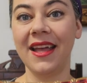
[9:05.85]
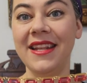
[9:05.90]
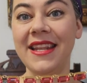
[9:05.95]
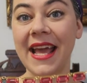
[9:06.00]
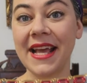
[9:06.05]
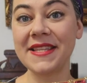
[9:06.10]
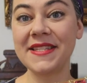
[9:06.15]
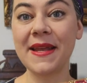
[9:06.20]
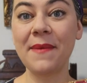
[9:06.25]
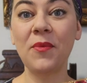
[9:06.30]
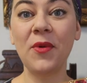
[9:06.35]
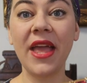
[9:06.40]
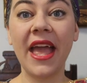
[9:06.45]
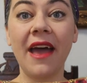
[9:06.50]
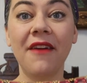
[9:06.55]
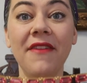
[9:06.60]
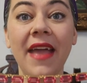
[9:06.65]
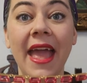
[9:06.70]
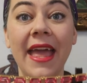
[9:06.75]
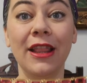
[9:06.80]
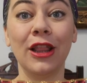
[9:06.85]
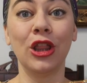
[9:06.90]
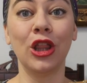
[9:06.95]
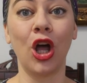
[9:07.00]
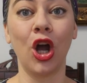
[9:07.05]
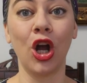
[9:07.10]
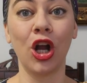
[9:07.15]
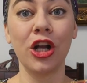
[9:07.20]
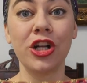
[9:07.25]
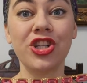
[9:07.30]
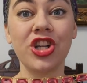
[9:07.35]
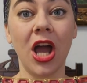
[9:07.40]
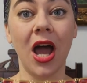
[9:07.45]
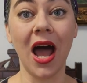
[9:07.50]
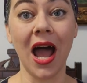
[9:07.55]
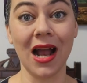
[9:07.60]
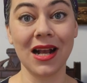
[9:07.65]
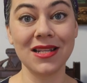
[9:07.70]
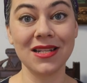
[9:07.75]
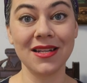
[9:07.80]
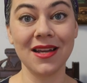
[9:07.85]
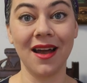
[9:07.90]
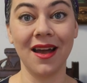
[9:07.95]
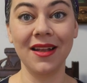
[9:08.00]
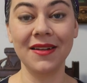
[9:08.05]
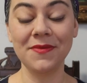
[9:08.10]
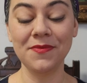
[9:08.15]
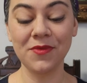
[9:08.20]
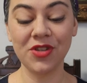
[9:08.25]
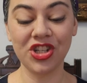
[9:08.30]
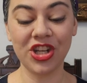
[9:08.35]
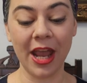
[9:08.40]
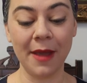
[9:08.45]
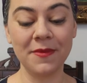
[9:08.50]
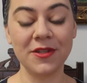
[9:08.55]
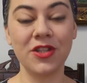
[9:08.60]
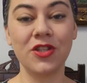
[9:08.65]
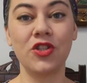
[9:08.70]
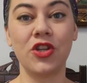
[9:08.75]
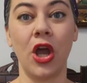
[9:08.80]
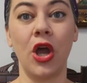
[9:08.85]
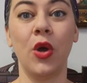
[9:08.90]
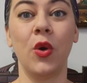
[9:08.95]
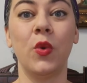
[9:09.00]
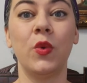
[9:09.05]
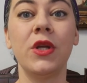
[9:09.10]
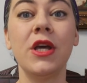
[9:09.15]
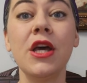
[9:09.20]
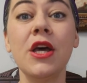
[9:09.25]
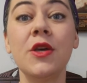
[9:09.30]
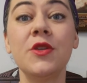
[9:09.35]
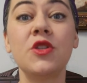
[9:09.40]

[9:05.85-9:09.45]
Next up, we have a large octagon shaped stone.